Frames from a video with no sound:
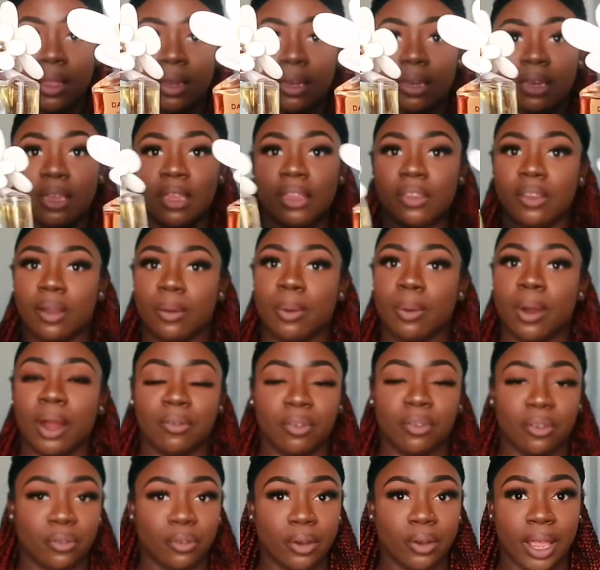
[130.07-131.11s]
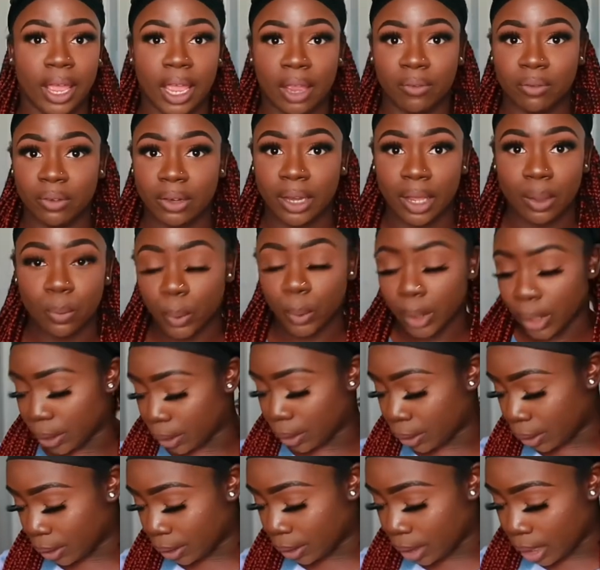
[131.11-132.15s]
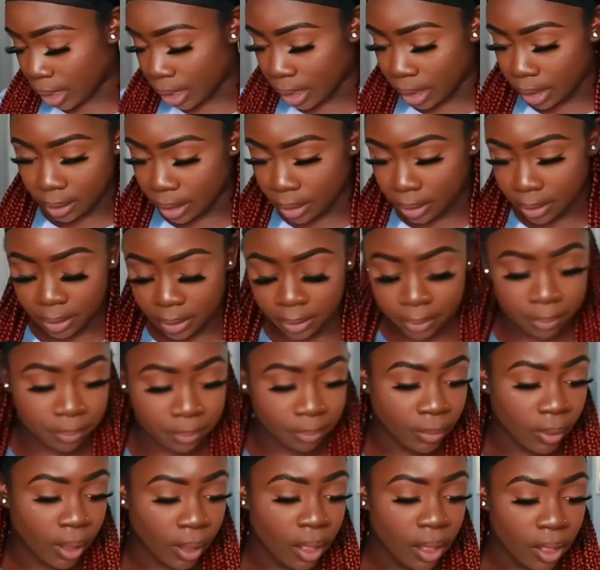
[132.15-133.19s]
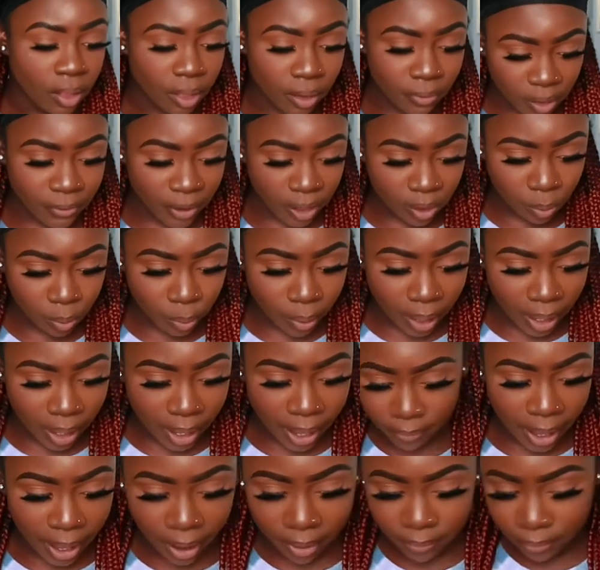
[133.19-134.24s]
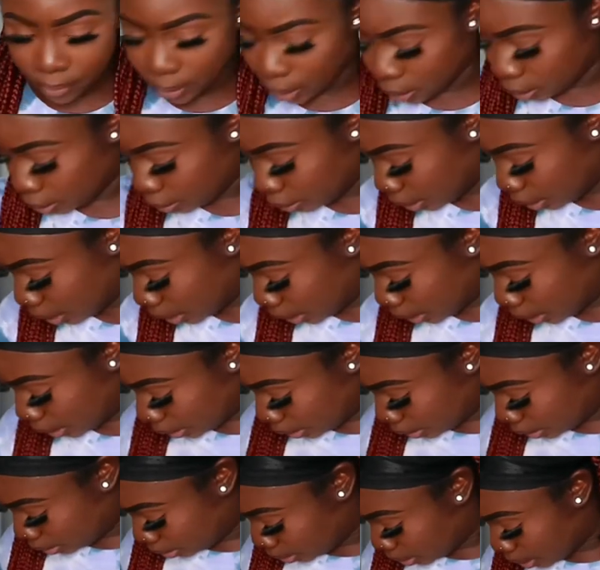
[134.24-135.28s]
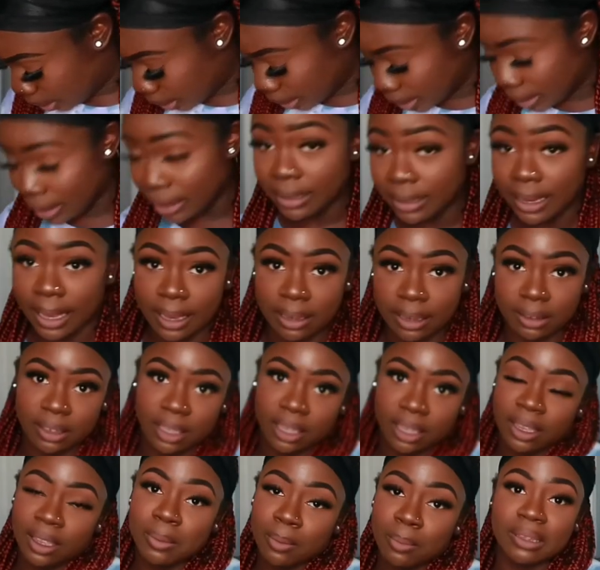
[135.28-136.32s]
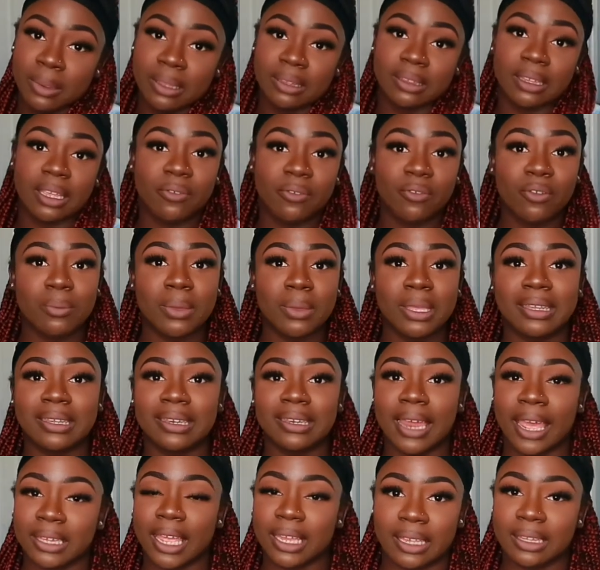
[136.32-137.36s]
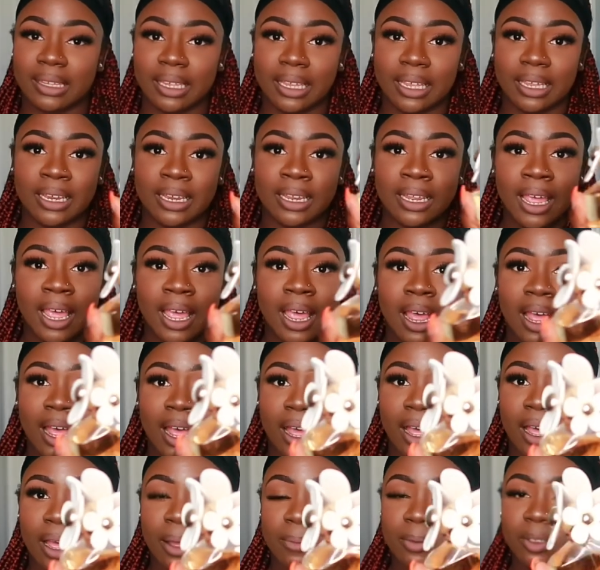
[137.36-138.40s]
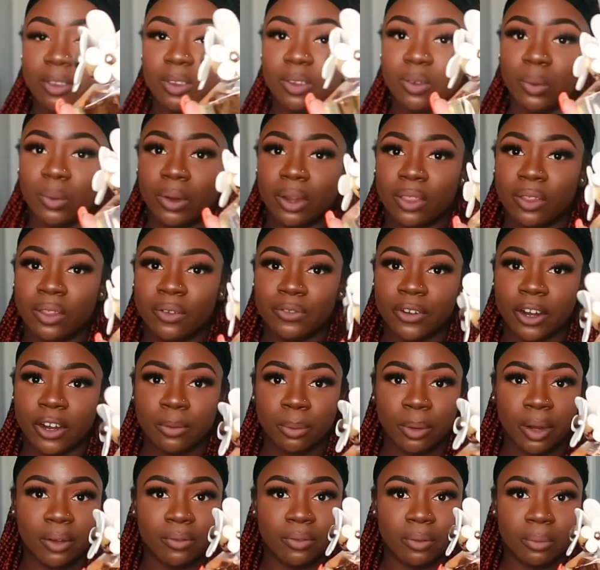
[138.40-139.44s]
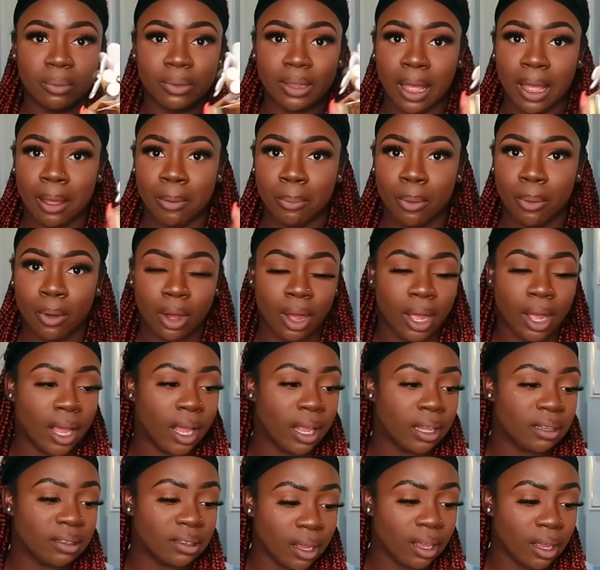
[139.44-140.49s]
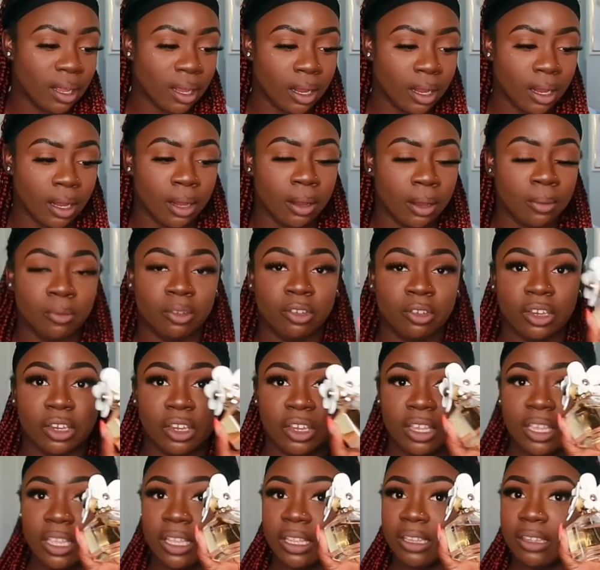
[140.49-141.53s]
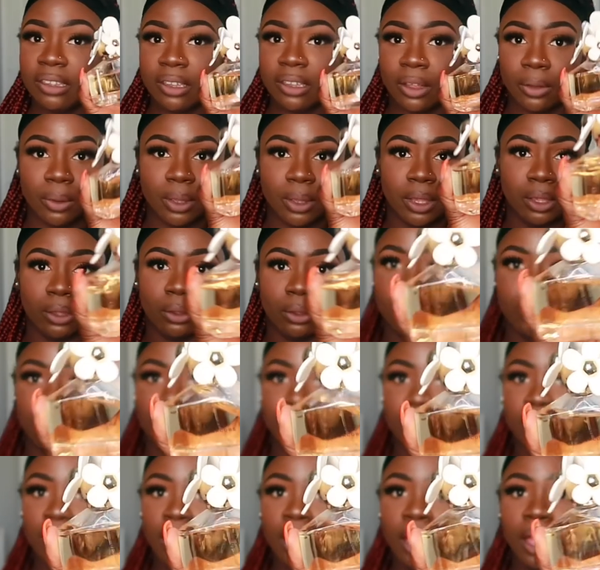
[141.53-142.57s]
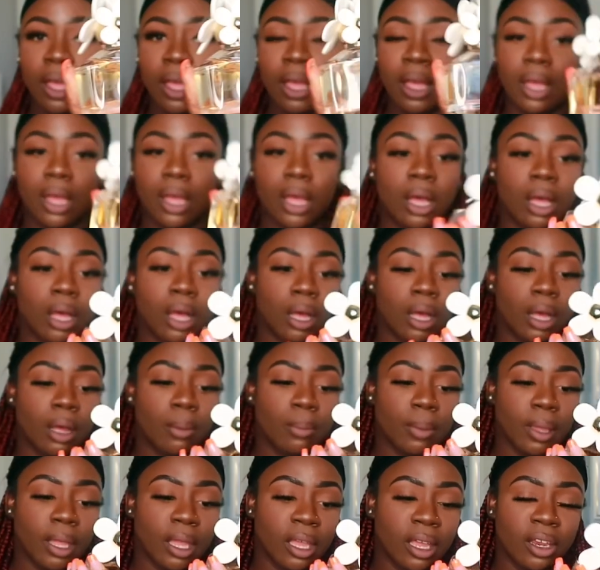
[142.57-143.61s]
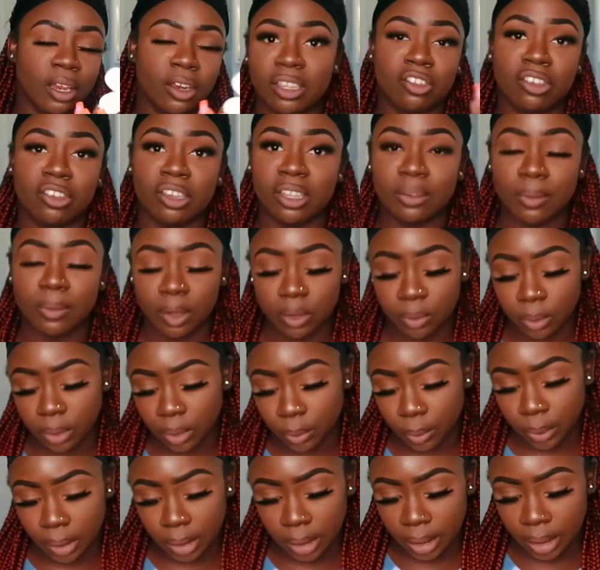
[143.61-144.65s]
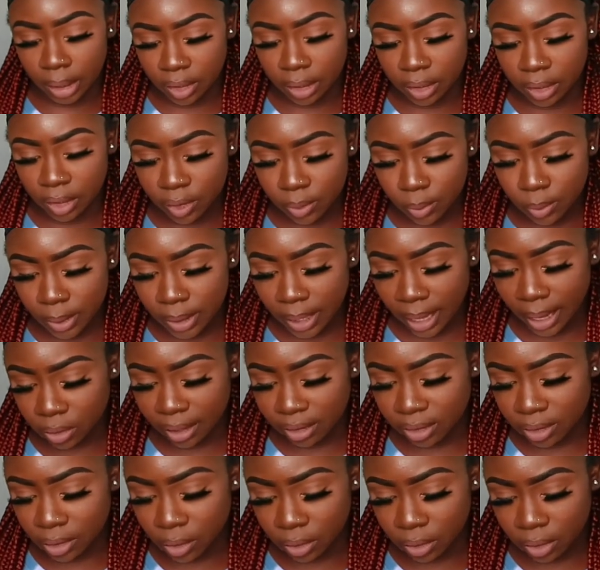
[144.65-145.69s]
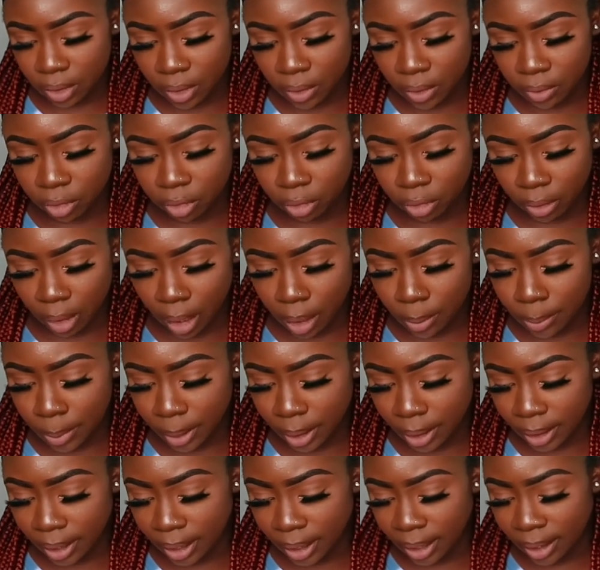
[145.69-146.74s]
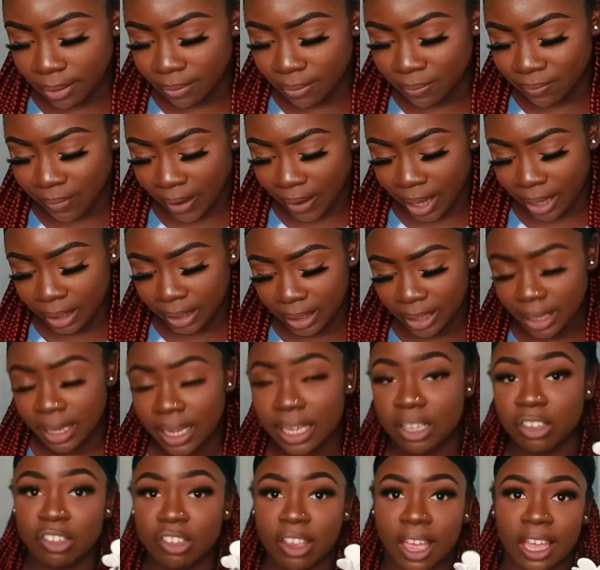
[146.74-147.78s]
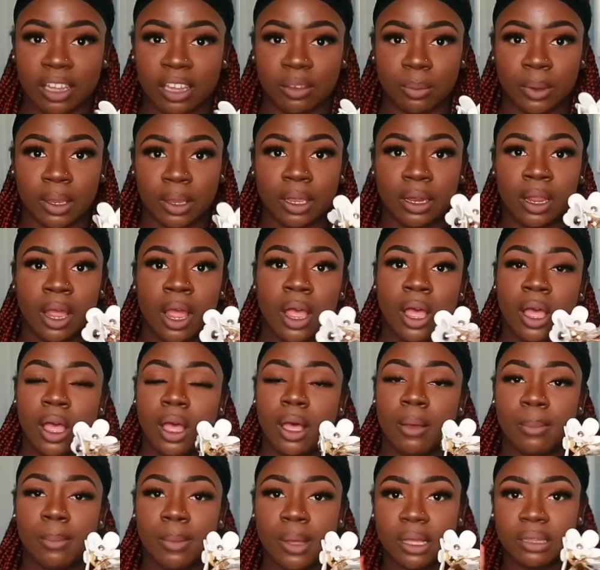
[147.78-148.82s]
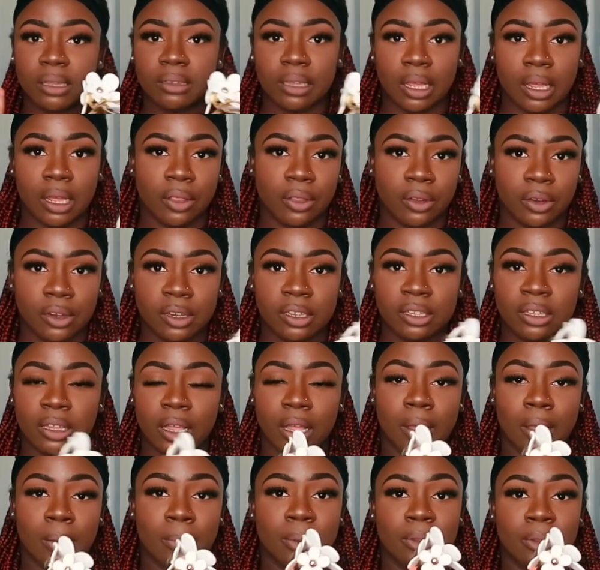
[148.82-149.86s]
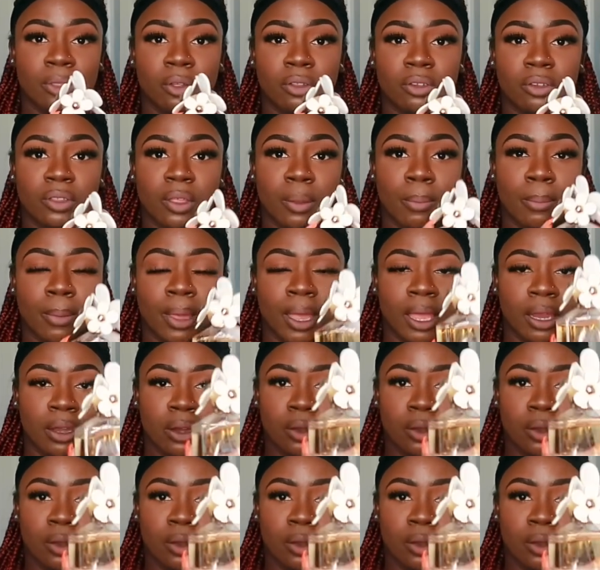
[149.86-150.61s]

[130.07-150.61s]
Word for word: These are perfect for everyday wear. Um, the first one I have here is Daisy, Miss Infamous Daisy. Um, this is one of the first perfumes I bought. Um, she is so cute um, and she smells really really good this one has notes of strawberry violet and jasmine amongst others um, but those are the main